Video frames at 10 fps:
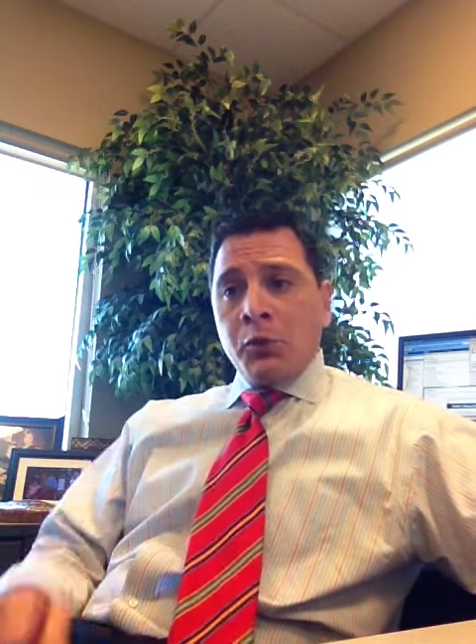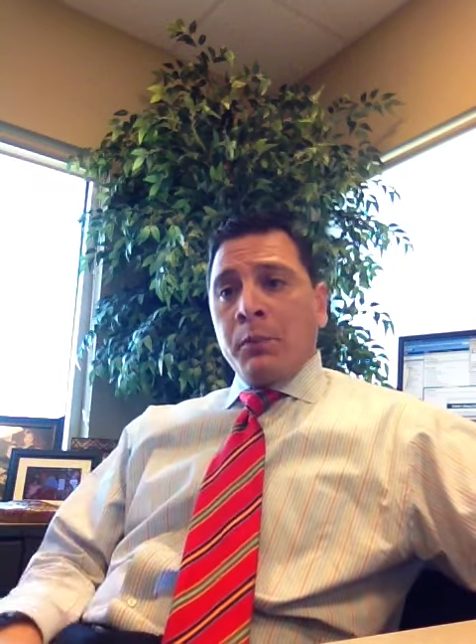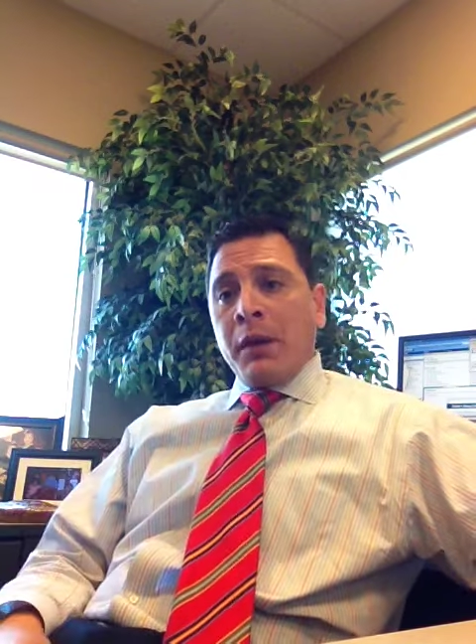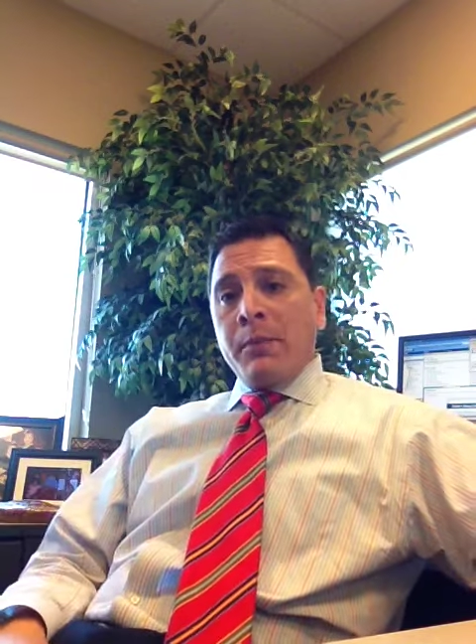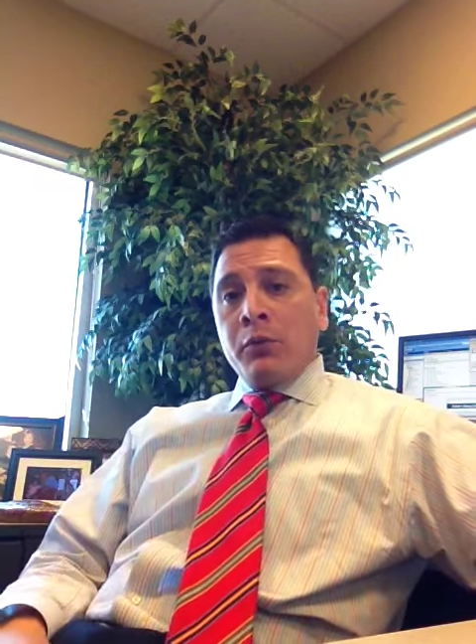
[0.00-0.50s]

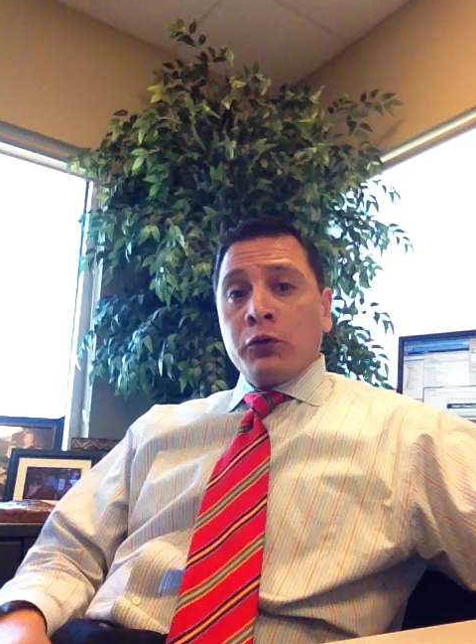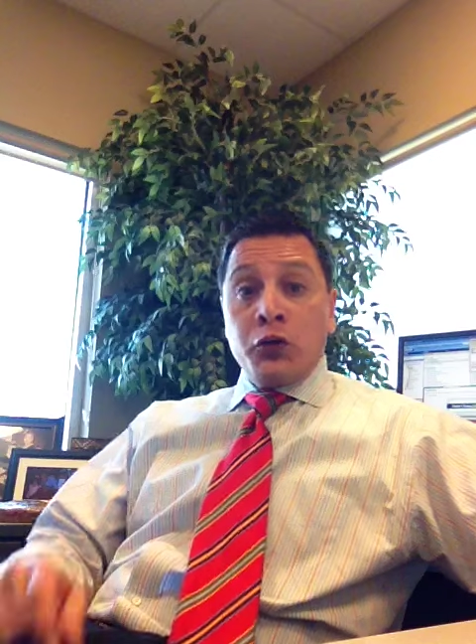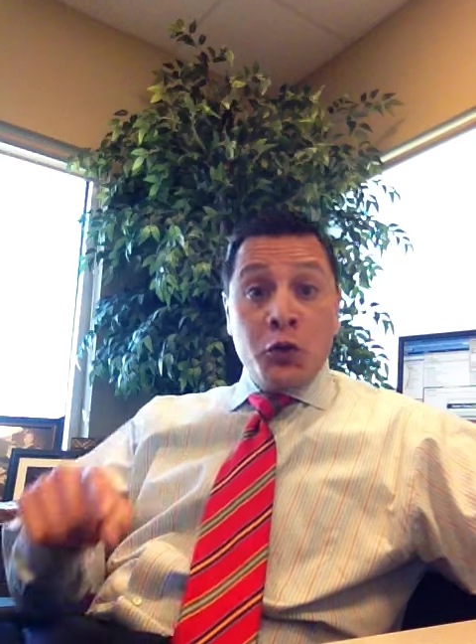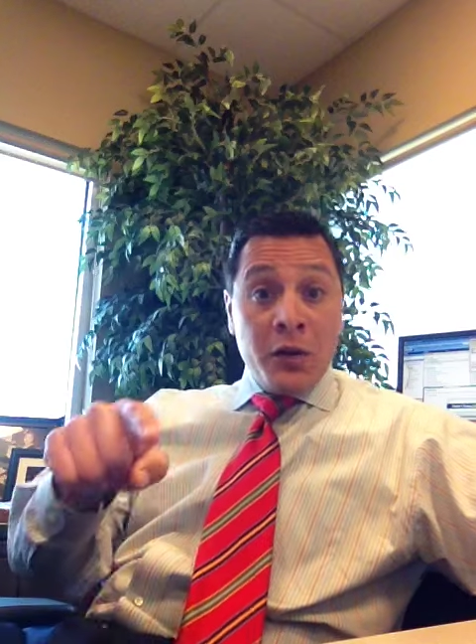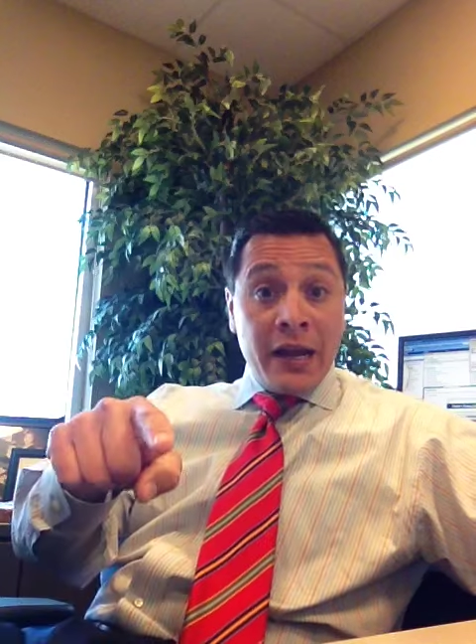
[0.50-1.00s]
more people.
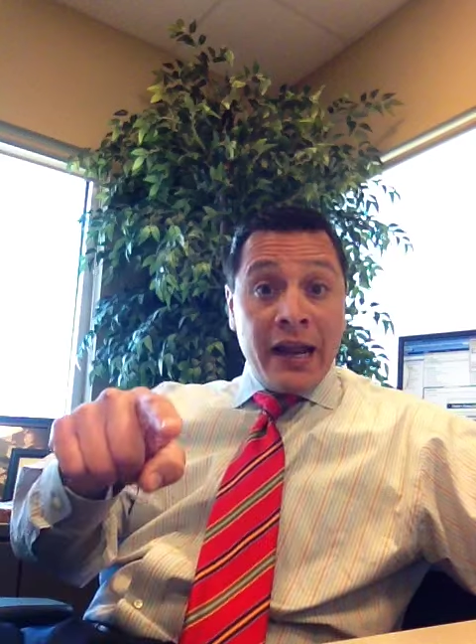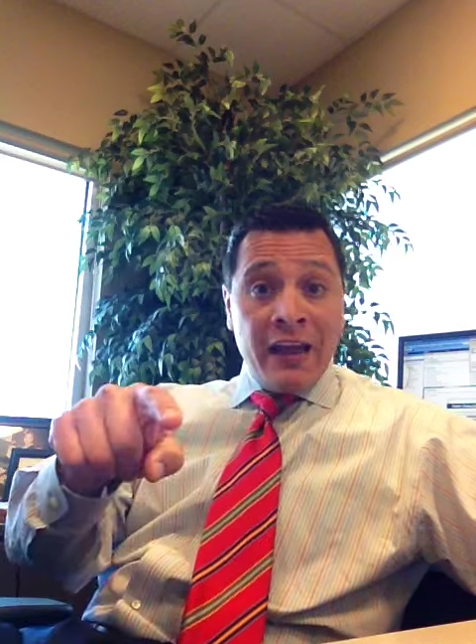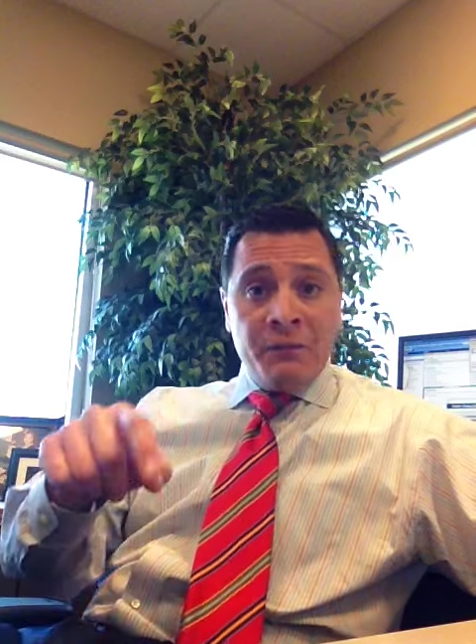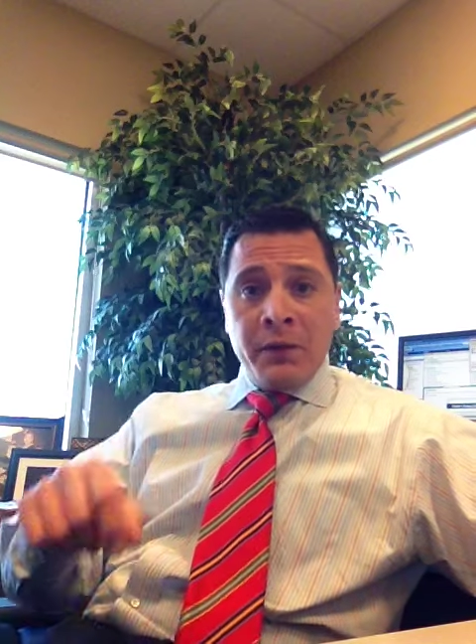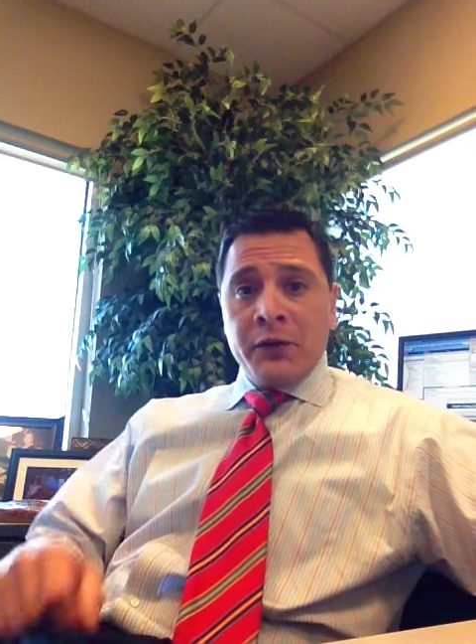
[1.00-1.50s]
You got to
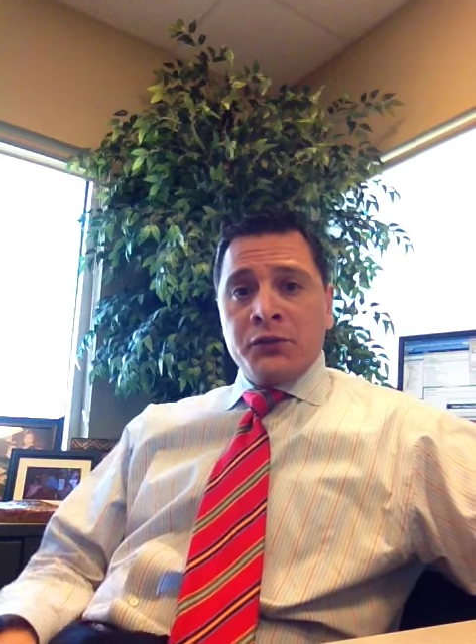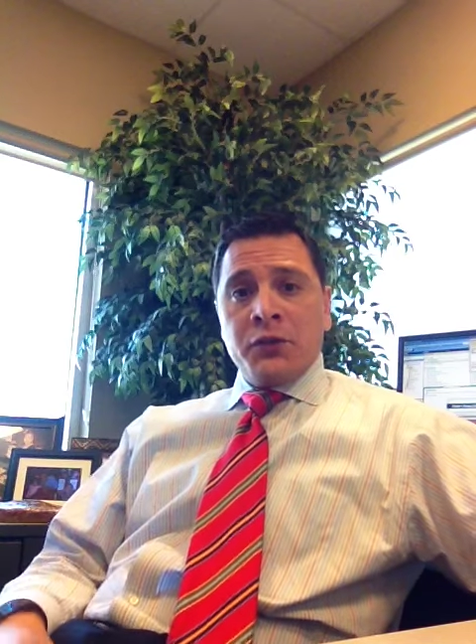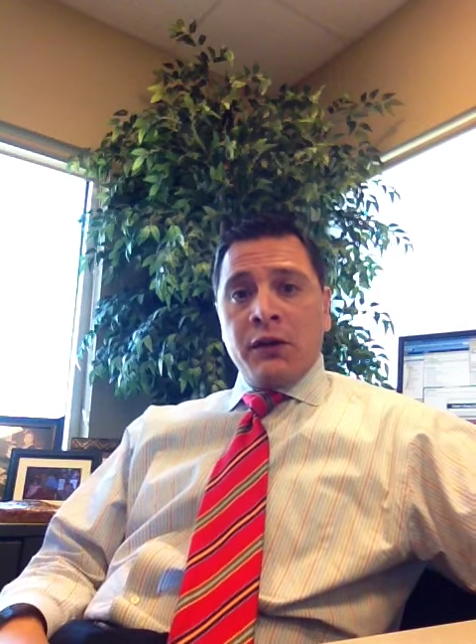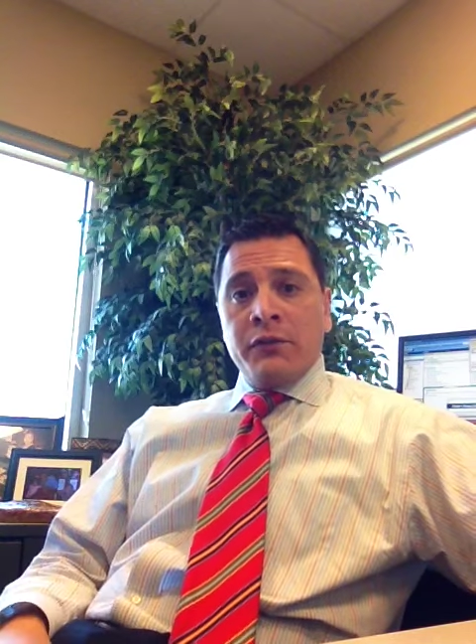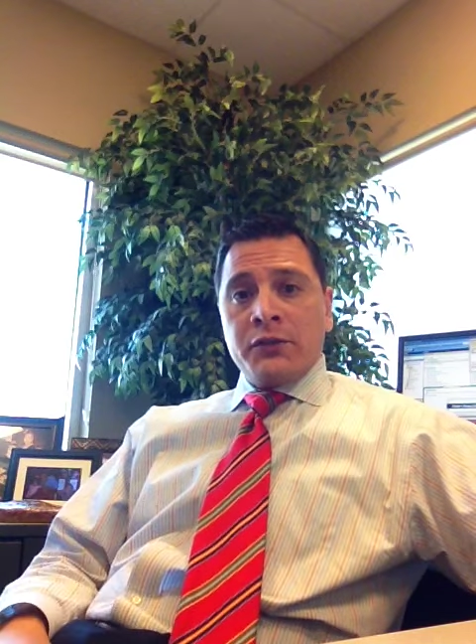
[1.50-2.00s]
have better
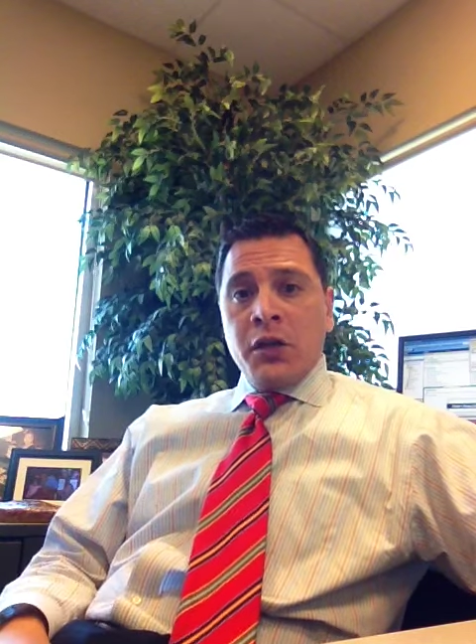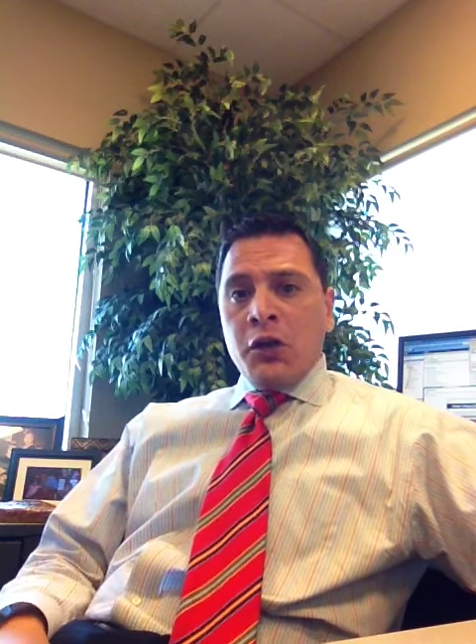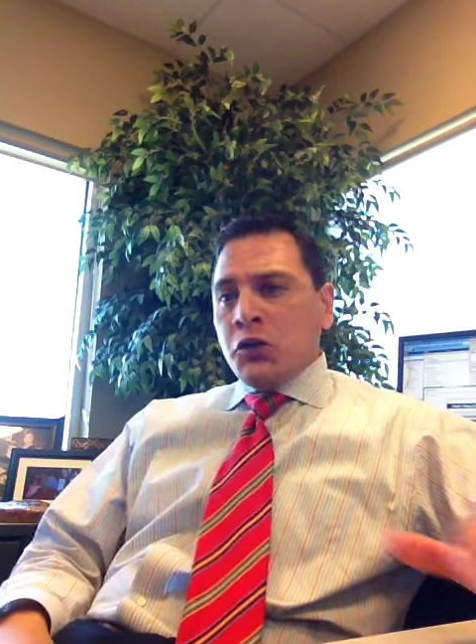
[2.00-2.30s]
service.